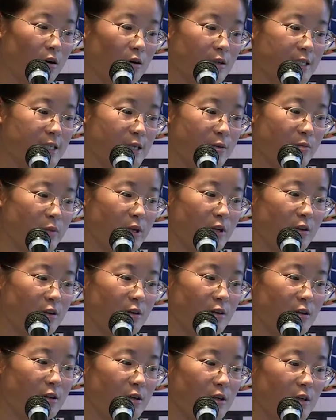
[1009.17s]

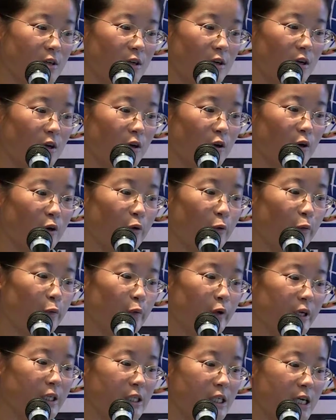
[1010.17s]
Similar.
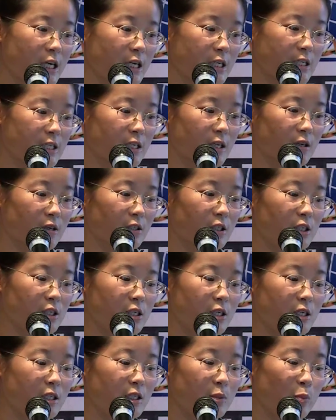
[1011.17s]
We take the
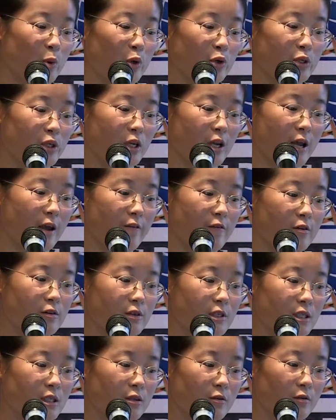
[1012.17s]
gene expression
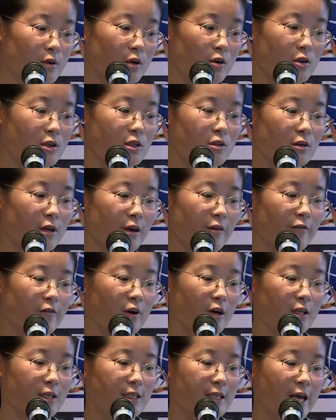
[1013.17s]
levels. We also can
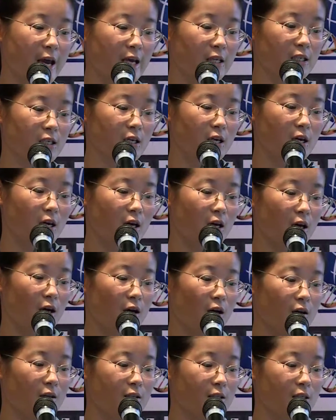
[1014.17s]
find that
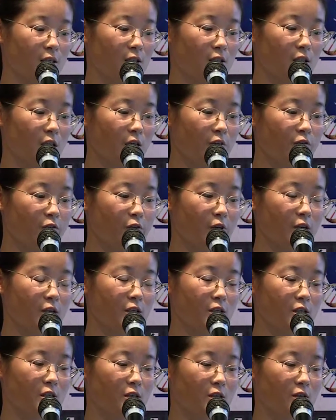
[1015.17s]
the
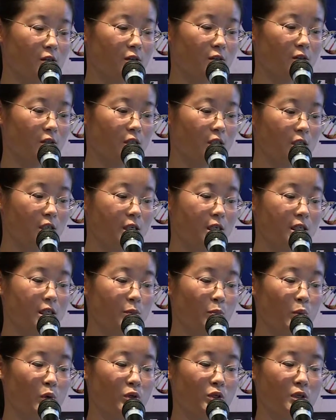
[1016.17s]
different gene
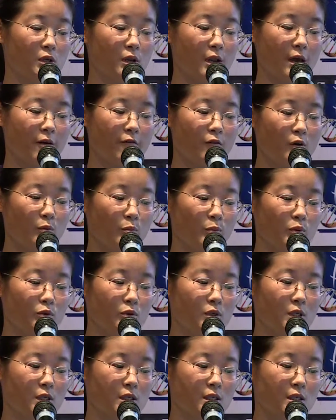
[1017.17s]
expression level
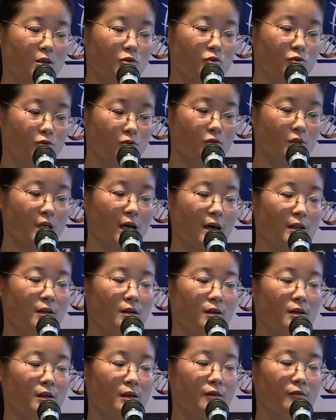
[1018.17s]
between the root and
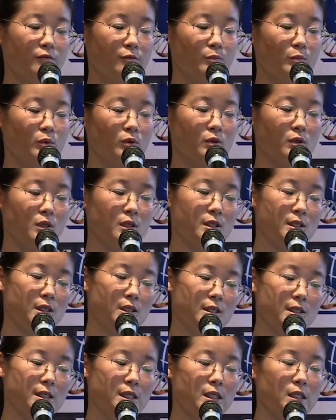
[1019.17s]
the leaf, between
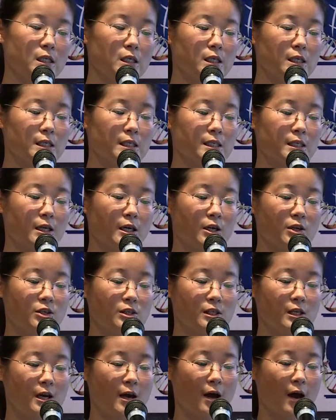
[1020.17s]
the seedling
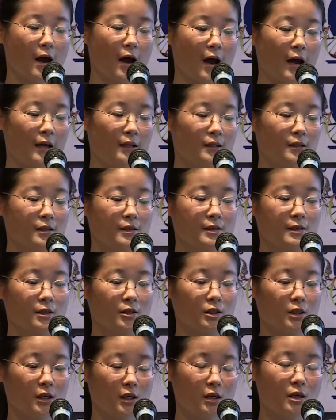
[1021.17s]
stage and the
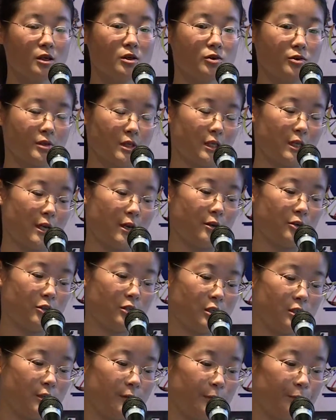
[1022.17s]
tiller
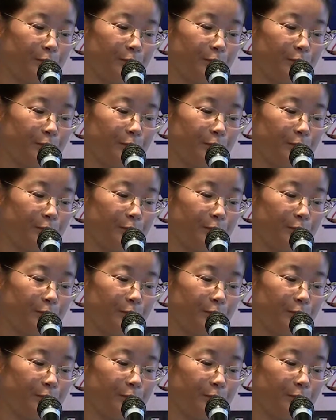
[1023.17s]
stage.